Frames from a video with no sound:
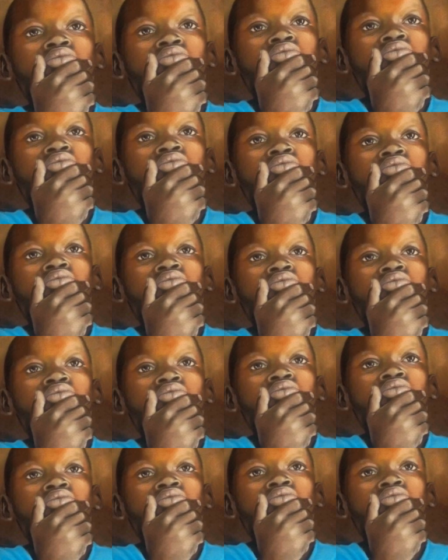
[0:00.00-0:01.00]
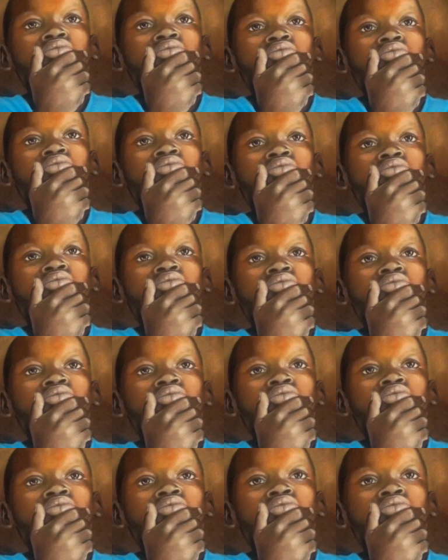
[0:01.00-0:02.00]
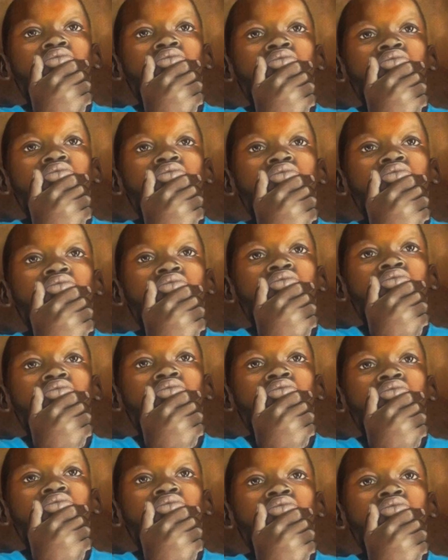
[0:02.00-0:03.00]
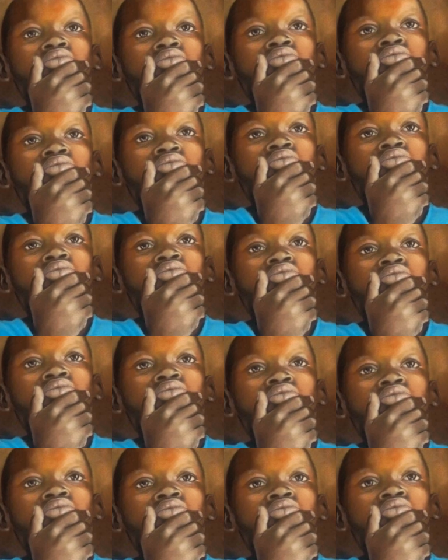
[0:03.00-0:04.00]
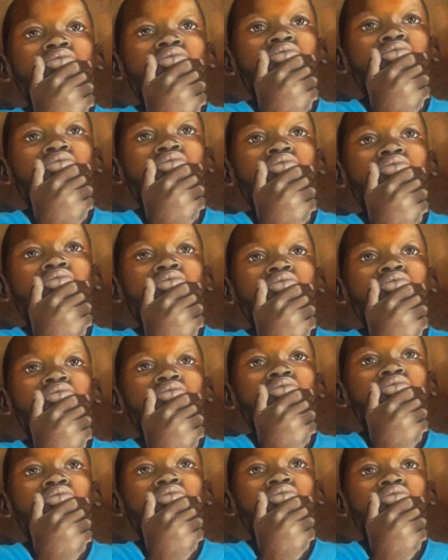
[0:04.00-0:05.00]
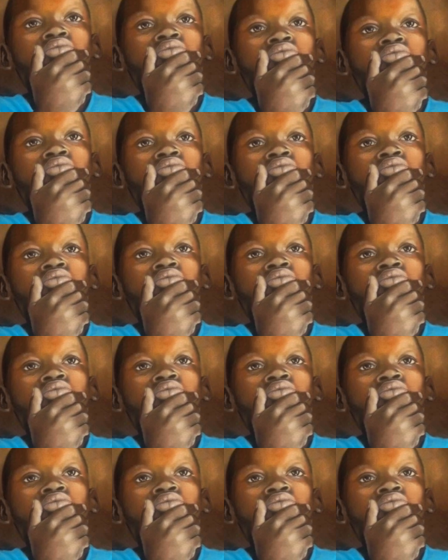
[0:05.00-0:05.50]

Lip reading: The single-minded man covereth not gold, he overreacheth not his neighbor, he